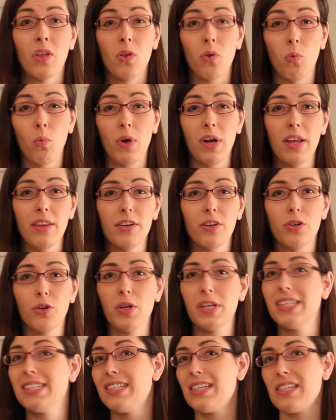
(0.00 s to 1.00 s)
One other
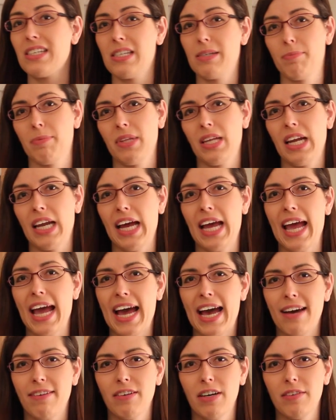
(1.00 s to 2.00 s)
criticism that I
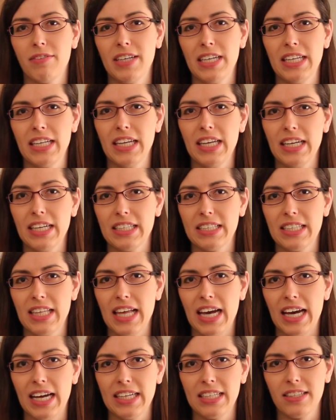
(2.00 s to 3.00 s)
have of it is
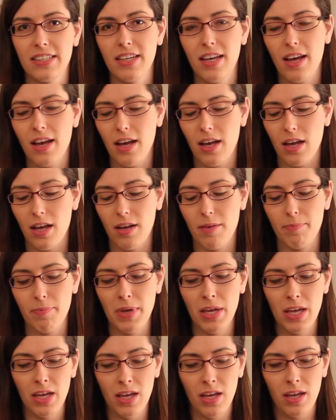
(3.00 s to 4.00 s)
that um,
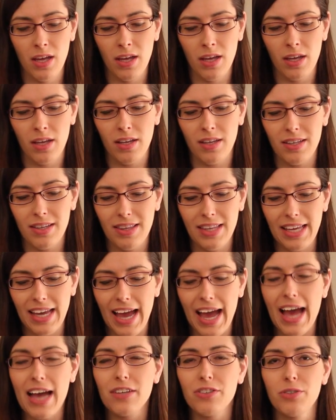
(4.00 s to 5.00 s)

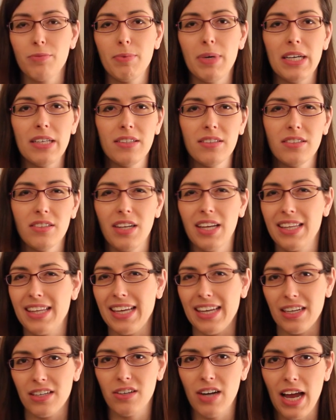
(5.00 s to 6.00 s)
the action button or like
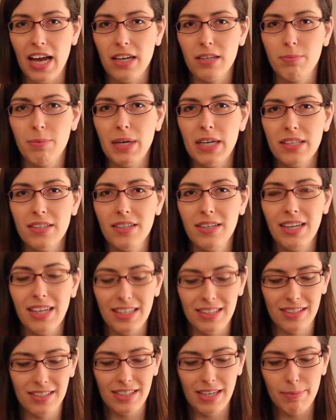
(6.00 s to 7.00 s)
the interact button
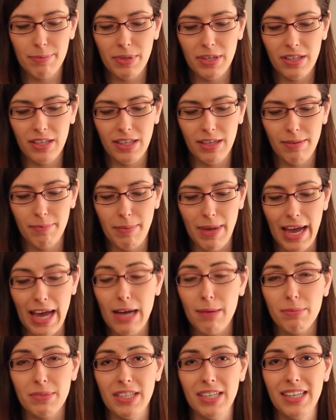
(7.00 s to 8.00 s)
is typically
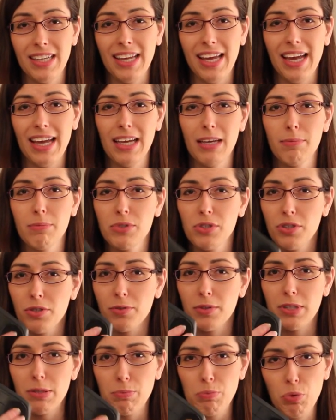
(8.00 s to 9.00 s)
mapped in game
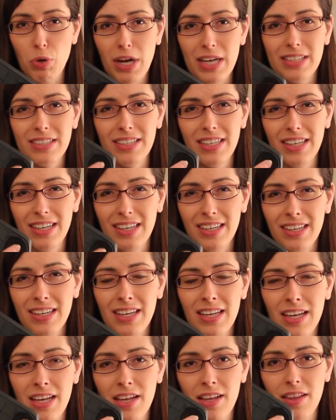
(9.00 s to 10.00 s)
to depressing
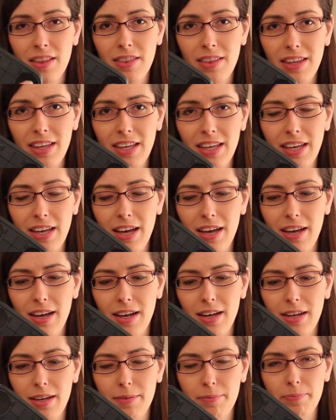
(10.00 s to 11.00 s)
the
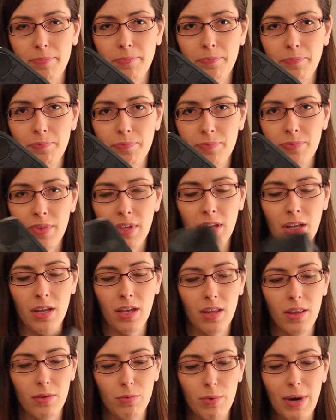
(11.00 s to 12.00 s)
um,
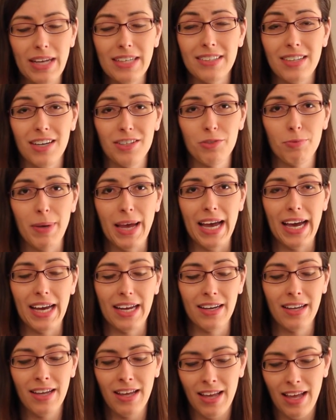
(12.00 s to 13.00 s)
the right touchpad.